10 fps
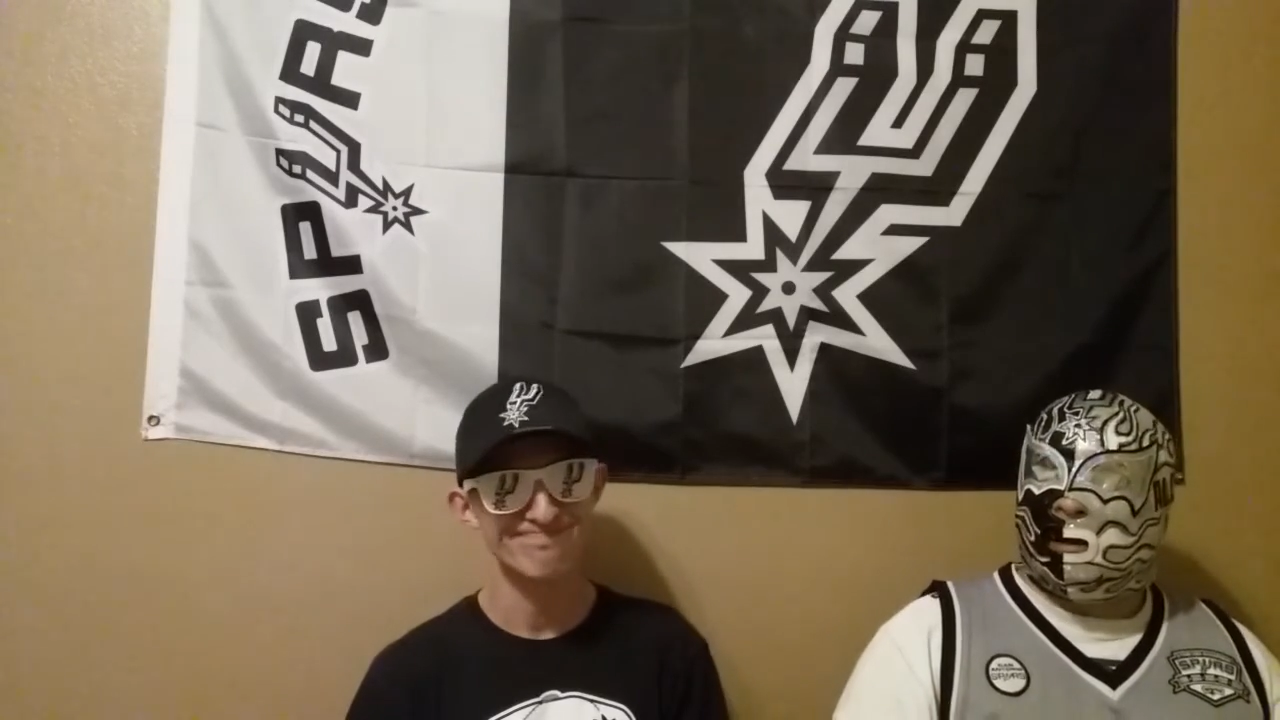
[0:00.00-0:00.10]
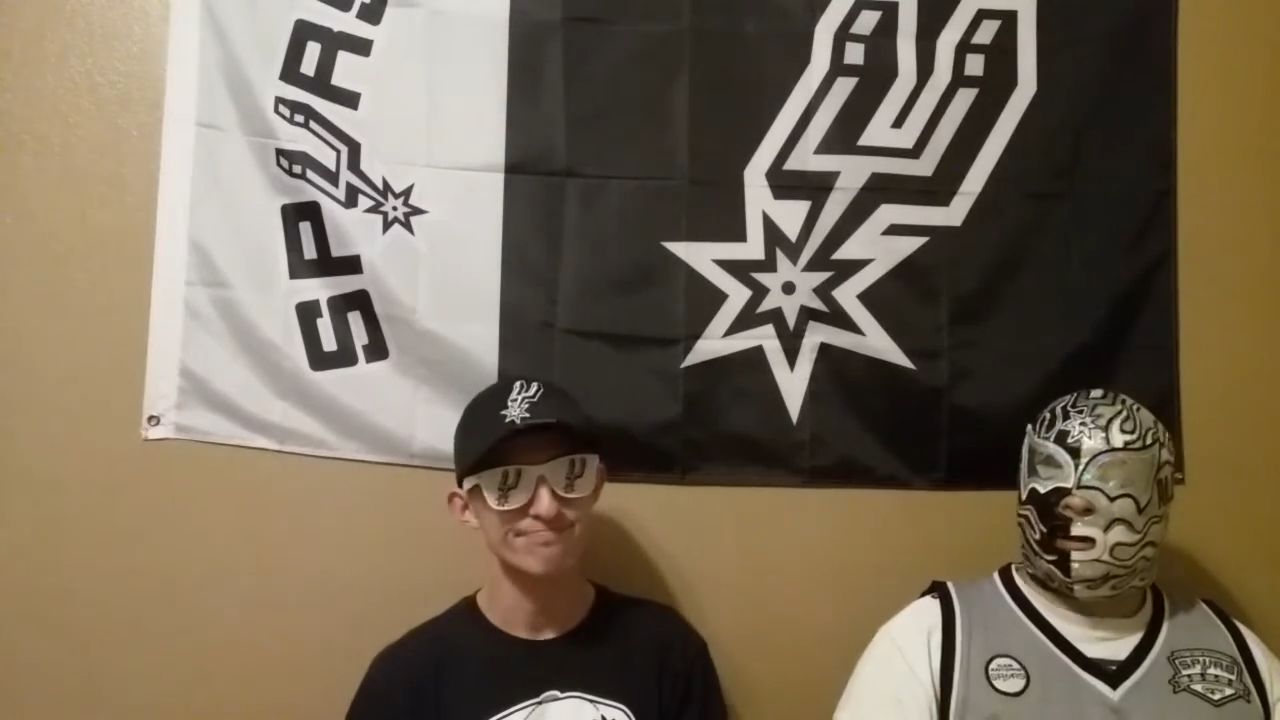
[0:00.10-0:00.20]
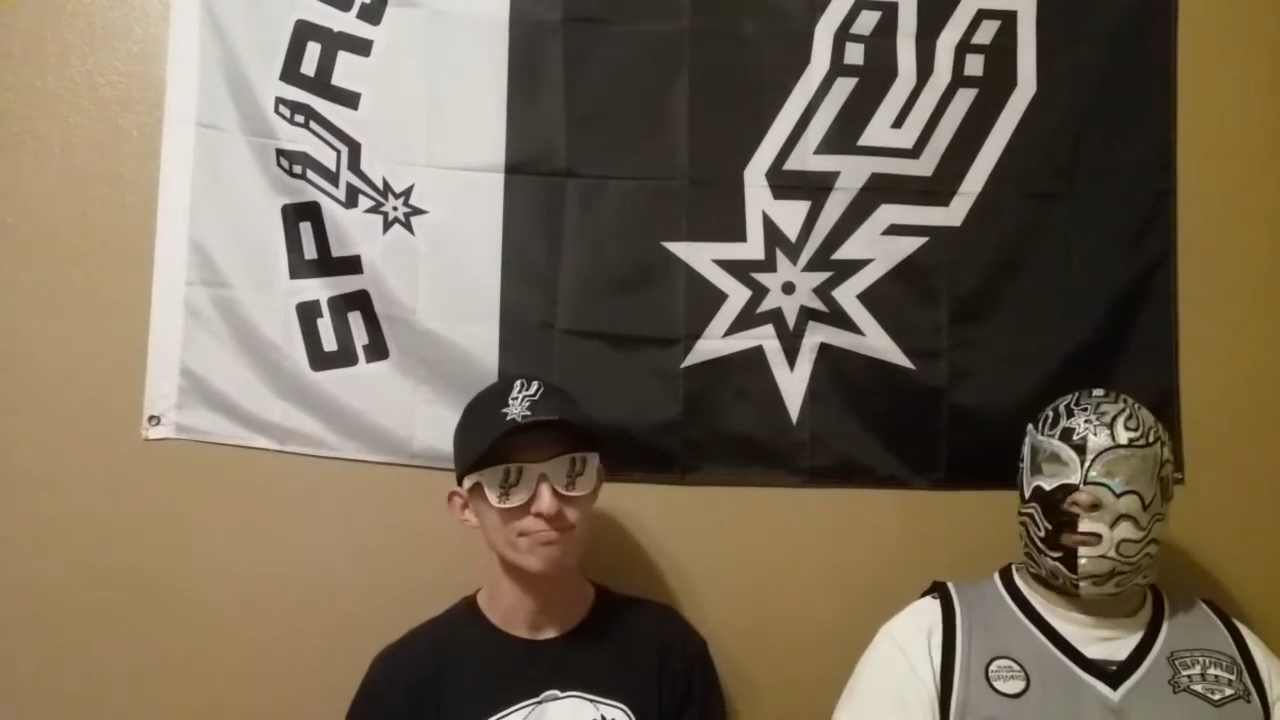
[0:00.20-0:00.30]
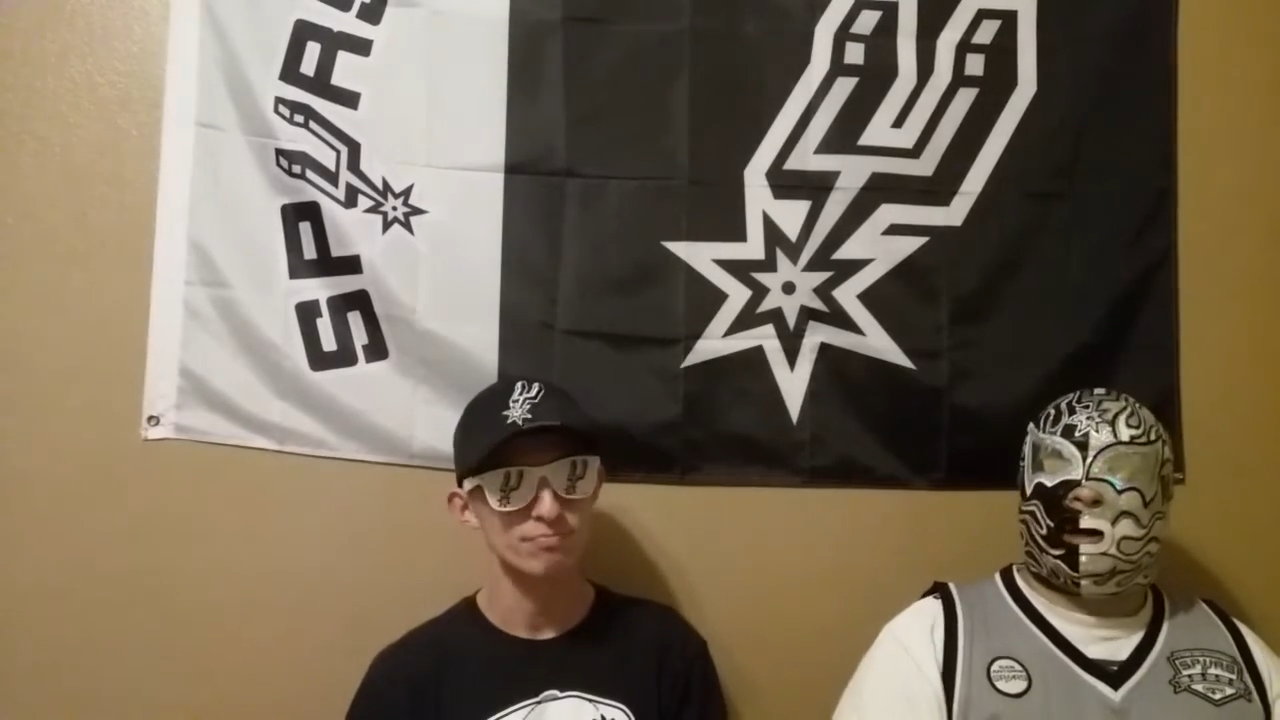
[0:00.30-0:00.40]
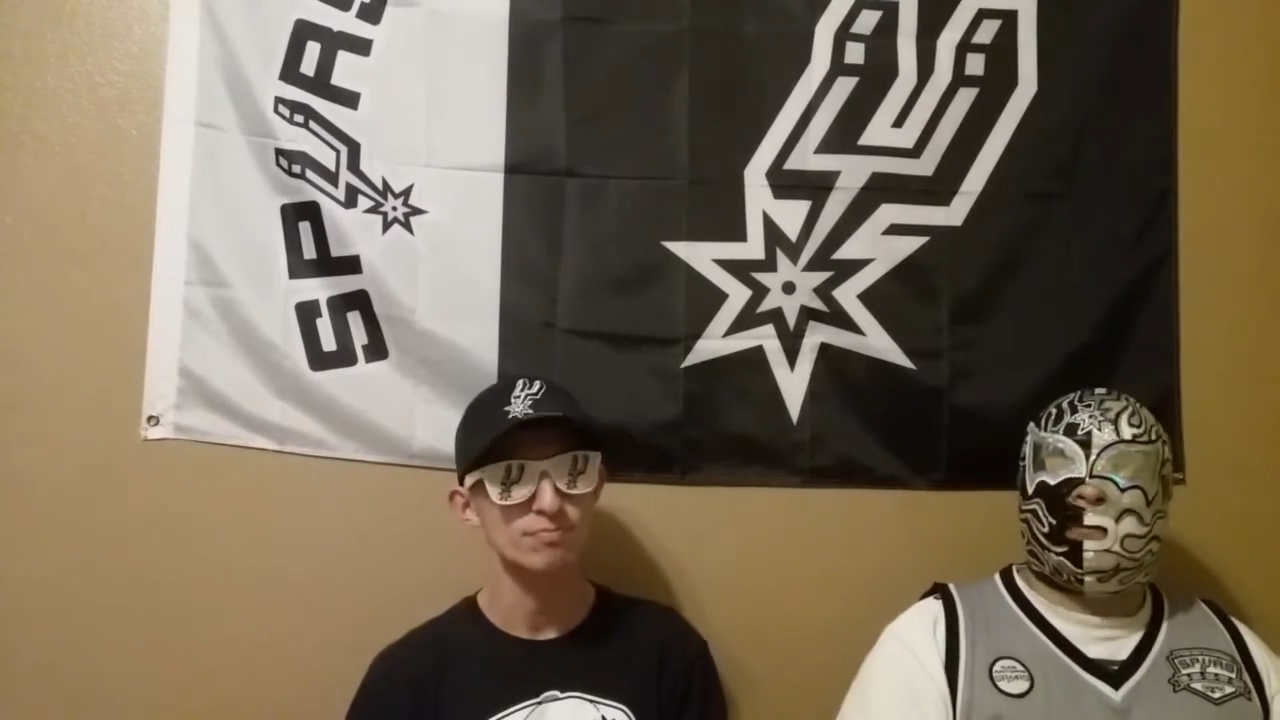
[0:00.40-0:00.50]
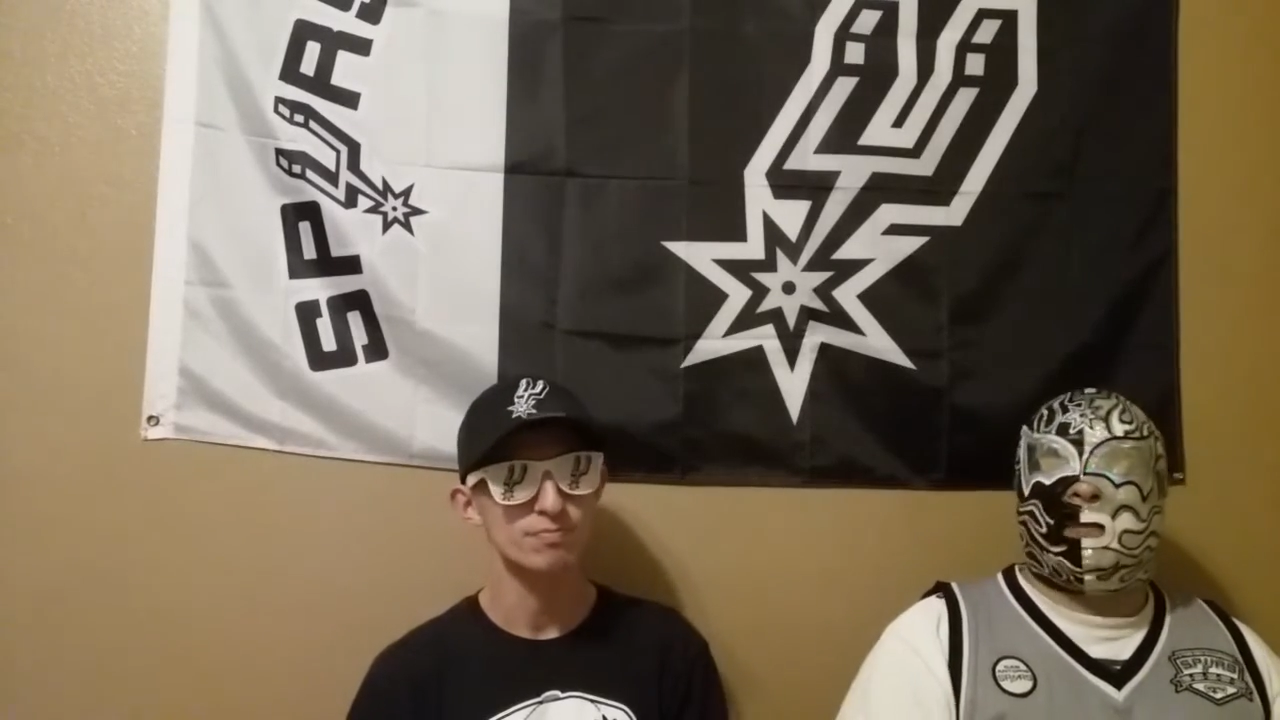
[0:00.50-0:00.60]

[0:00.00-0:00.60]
LeBron